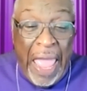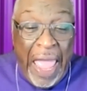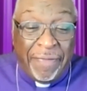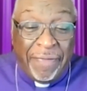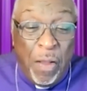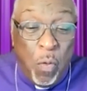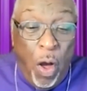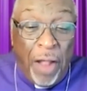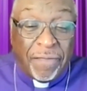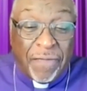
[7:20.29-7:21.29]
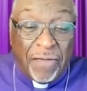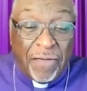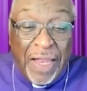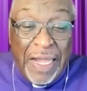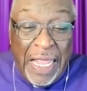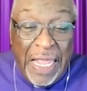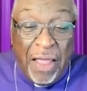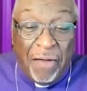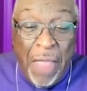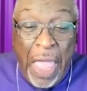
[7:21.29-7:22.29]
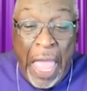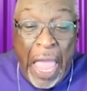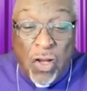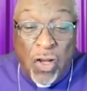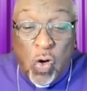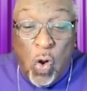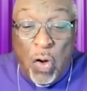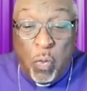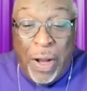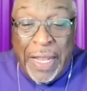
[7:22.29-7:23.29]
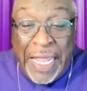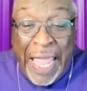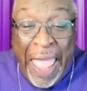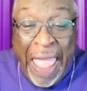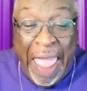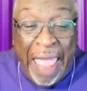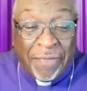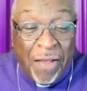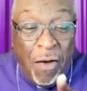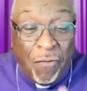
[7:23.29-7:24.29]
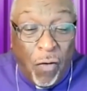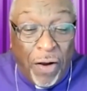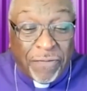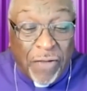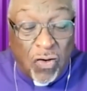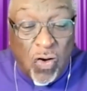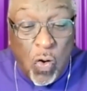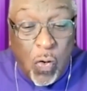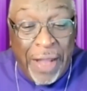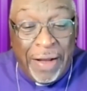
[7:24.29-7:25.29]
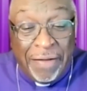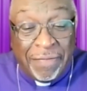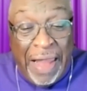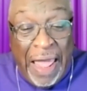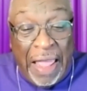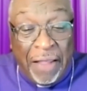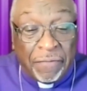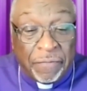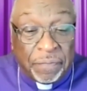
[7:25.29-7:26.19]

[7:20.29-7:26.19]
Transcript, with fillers: as he wants us to live and doing what he has for us to do in this life.